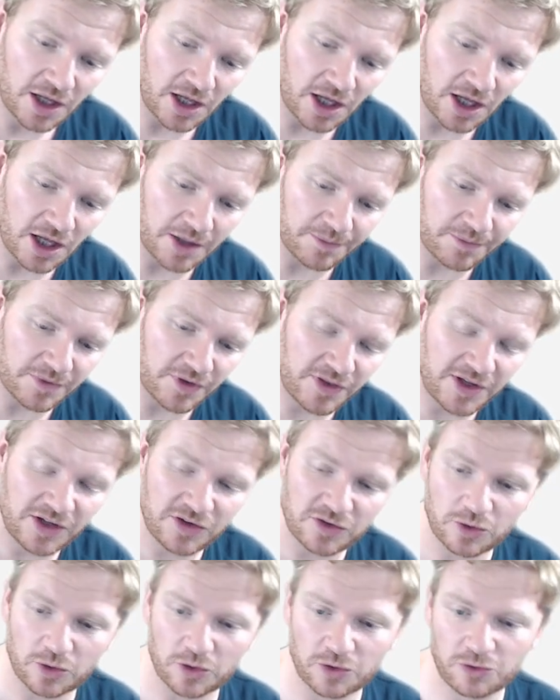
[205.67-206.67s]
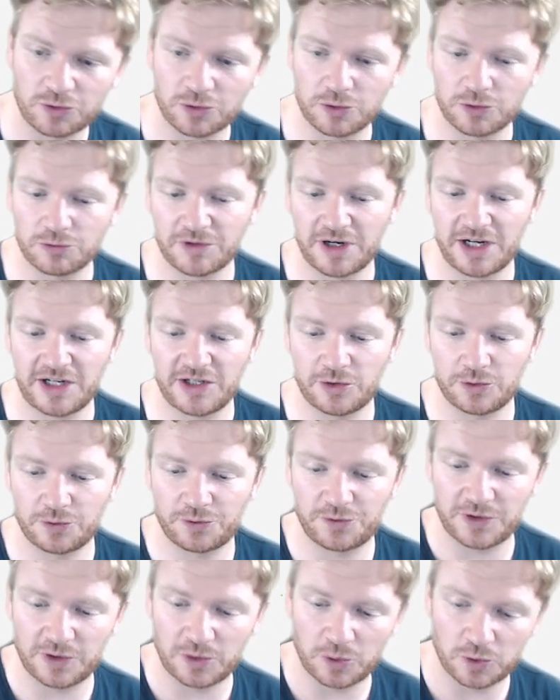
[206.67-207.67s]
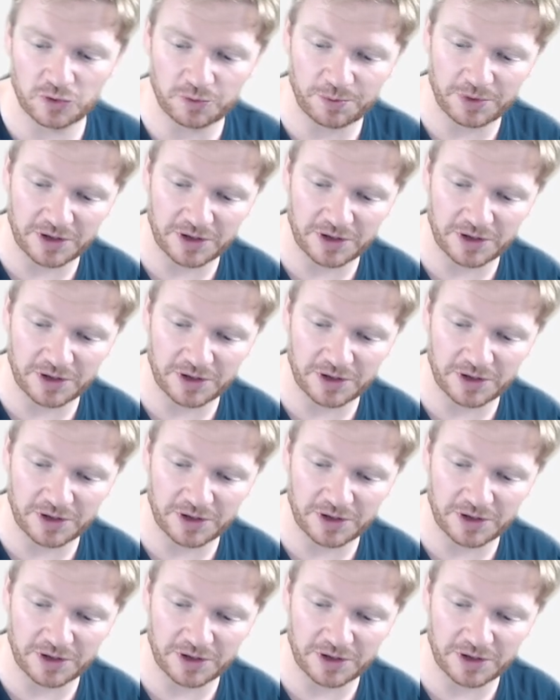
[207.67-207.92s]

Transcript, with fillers: Um, these are not true radial fields,